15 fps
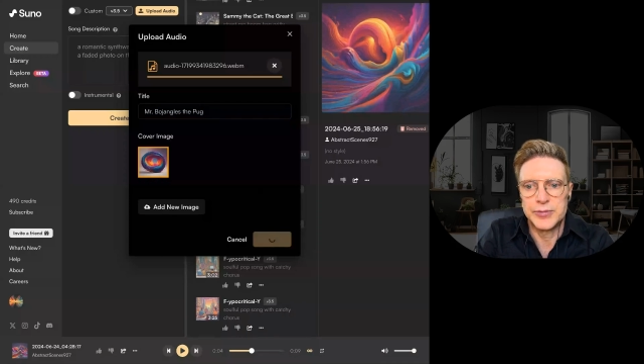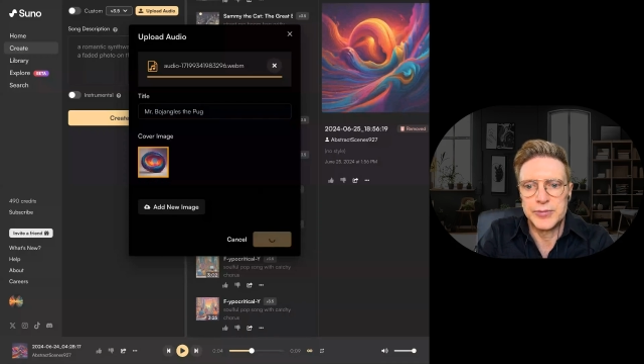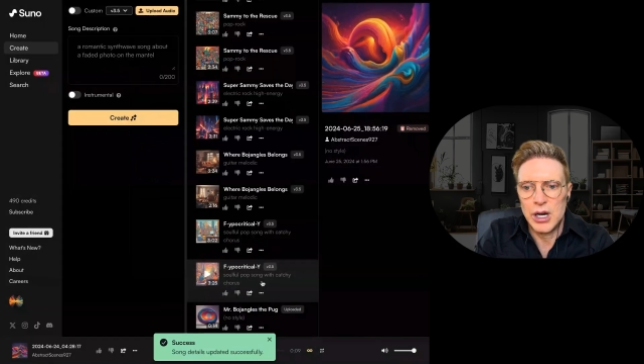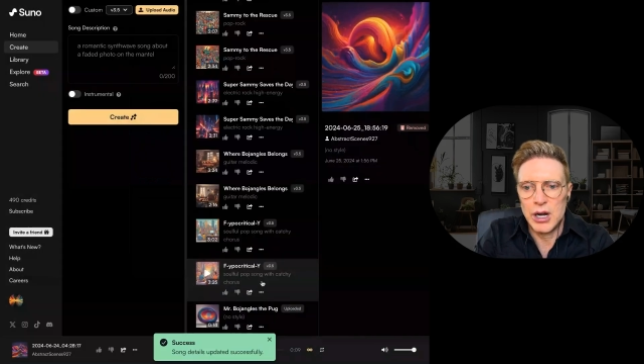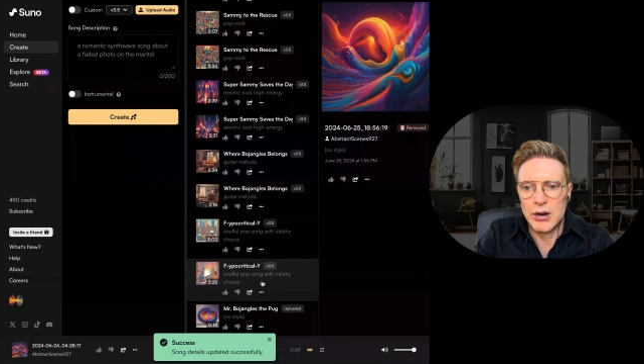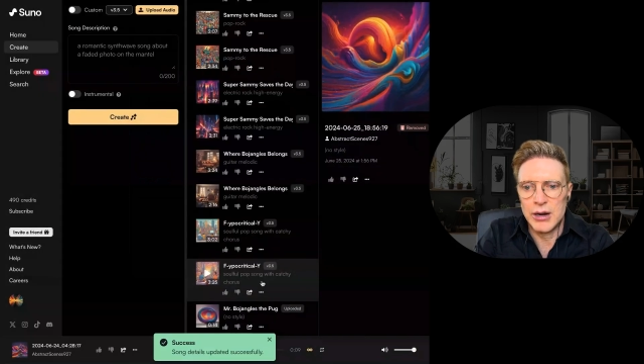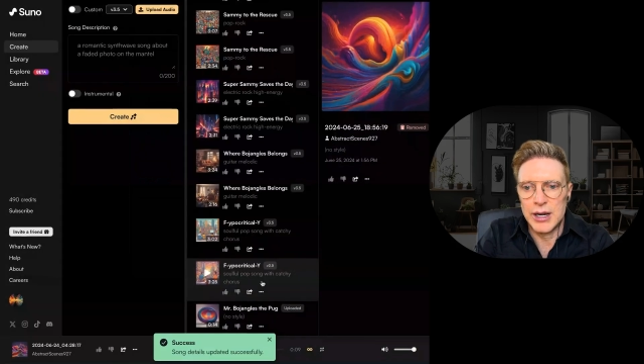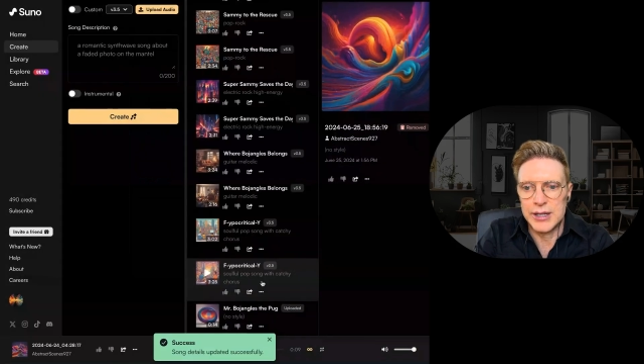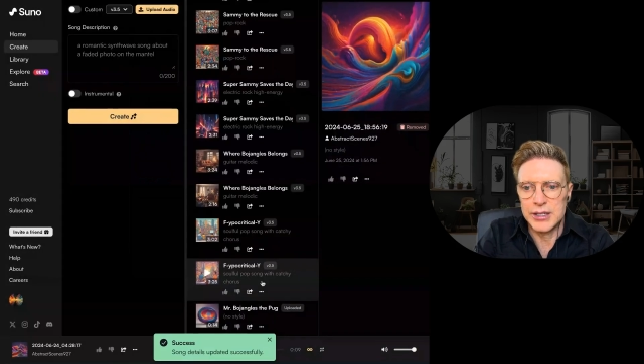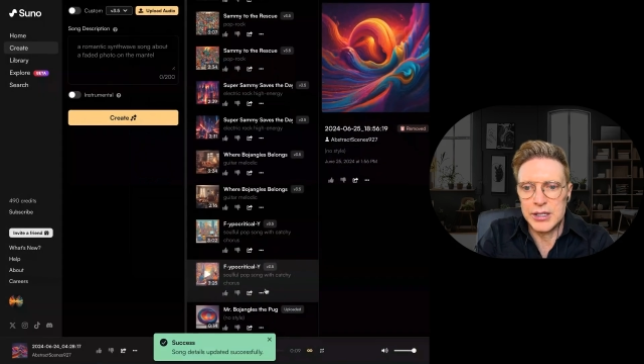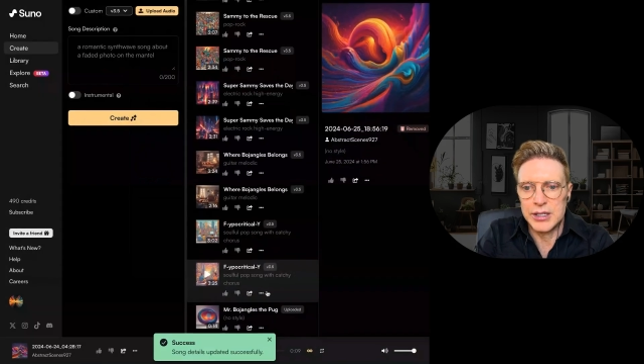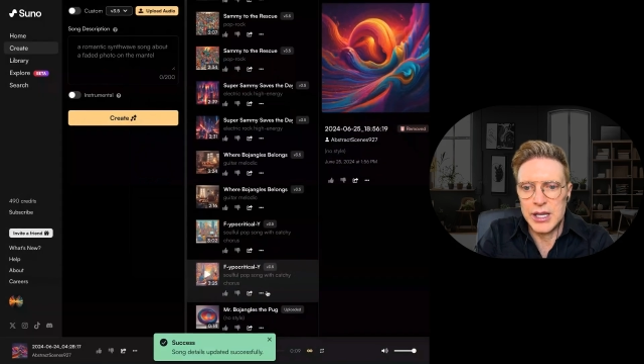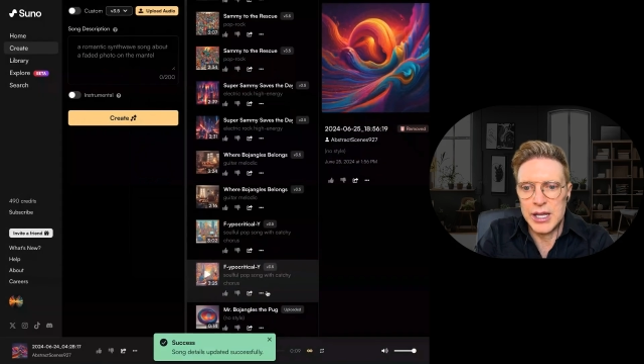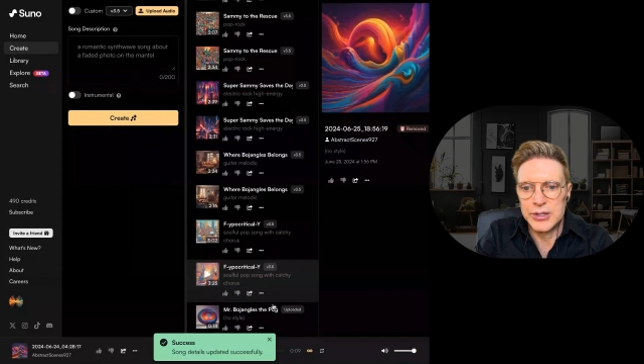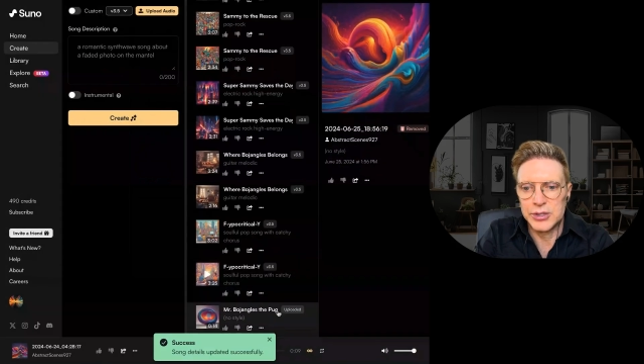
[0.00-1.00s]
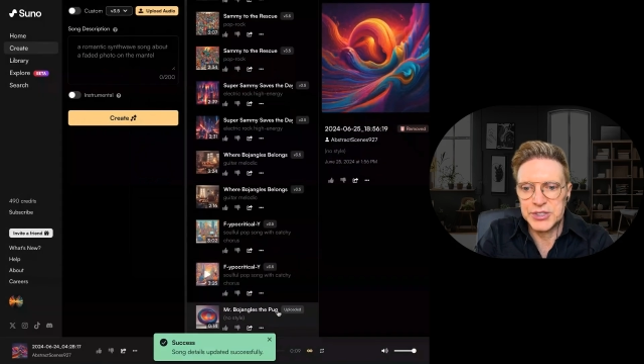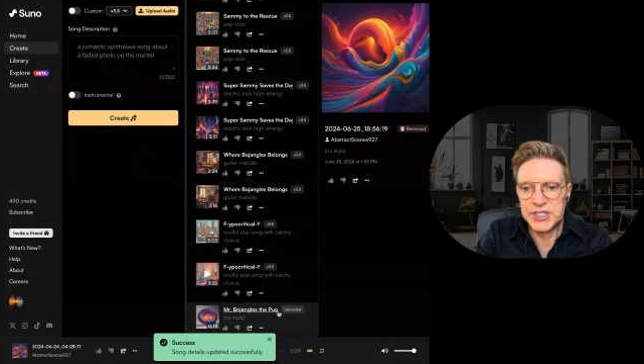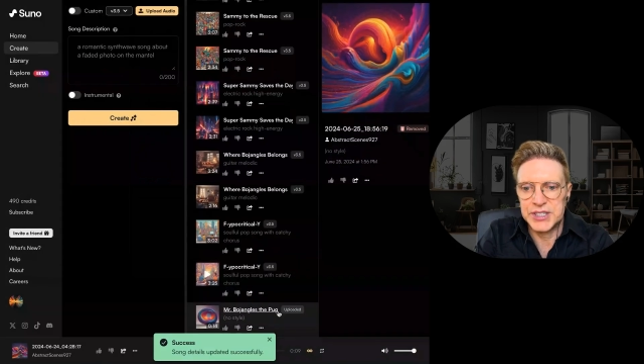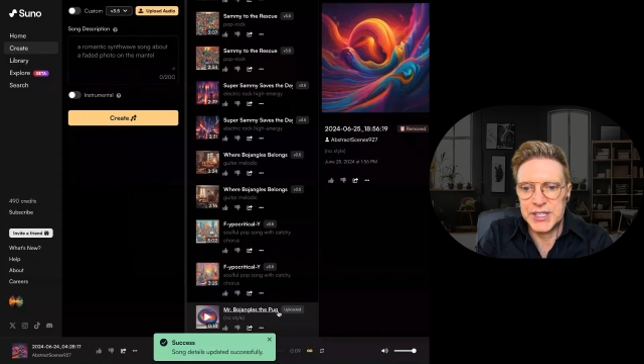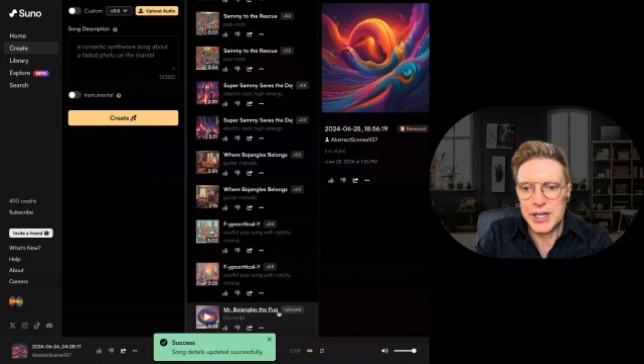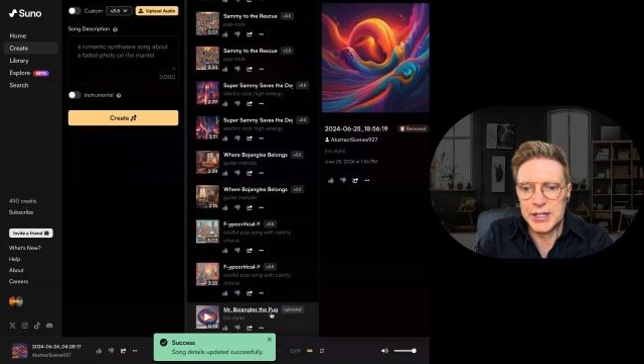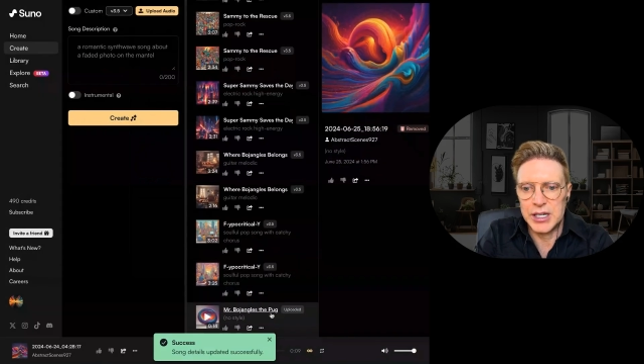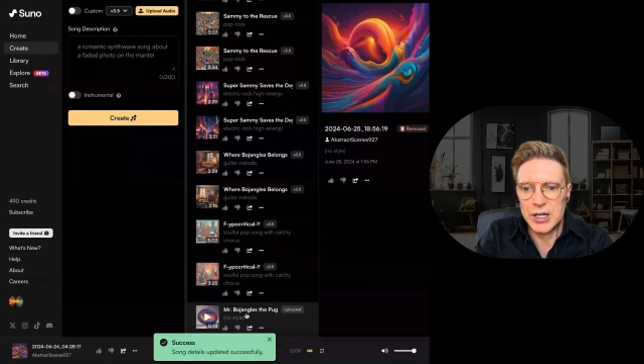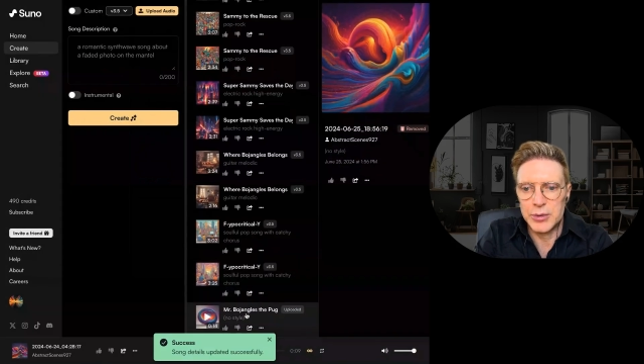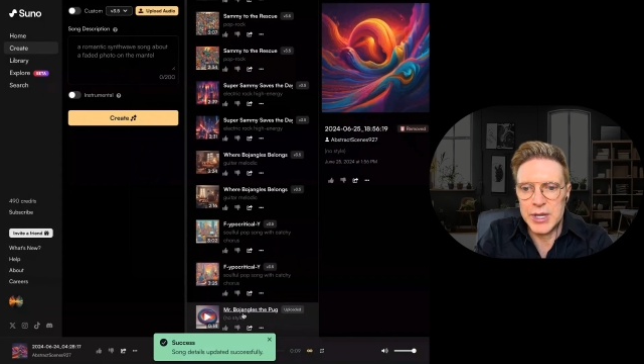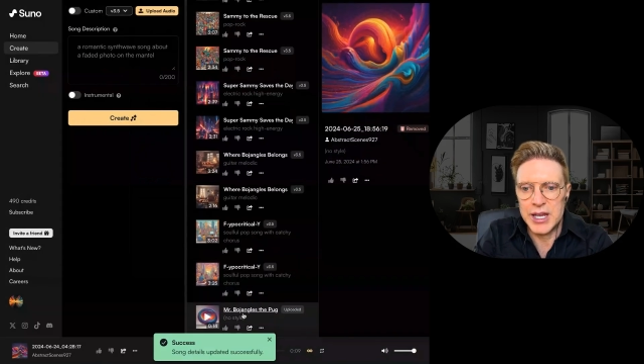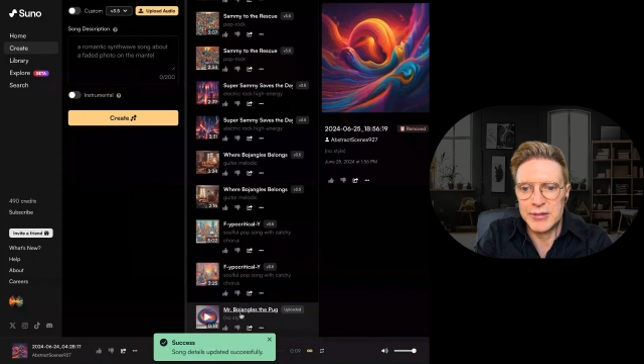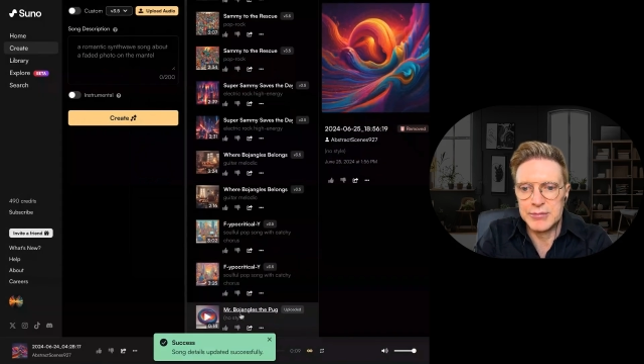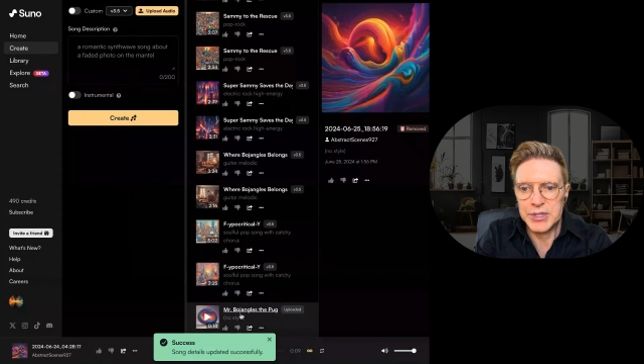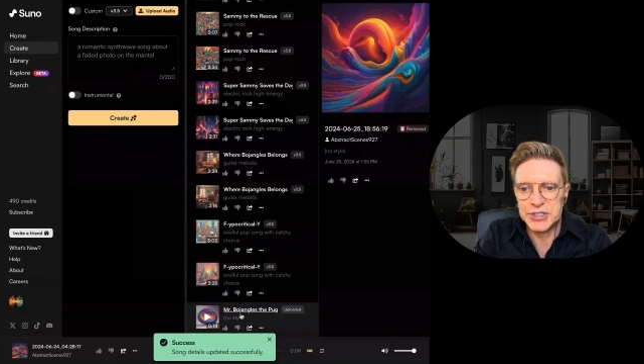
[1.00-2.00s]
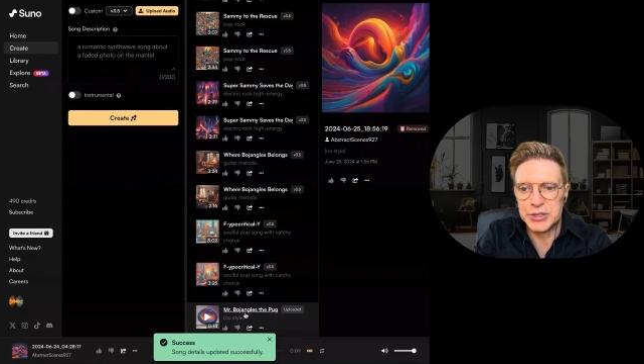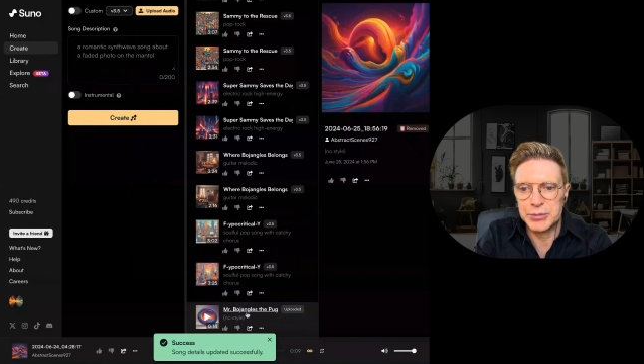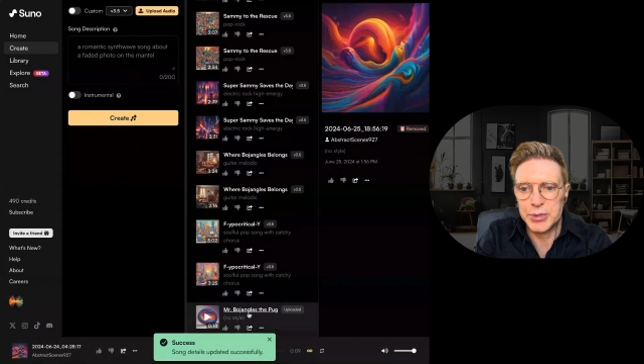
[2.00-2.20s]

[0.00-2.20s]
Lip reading: All right, and you'll see down here we have Mr.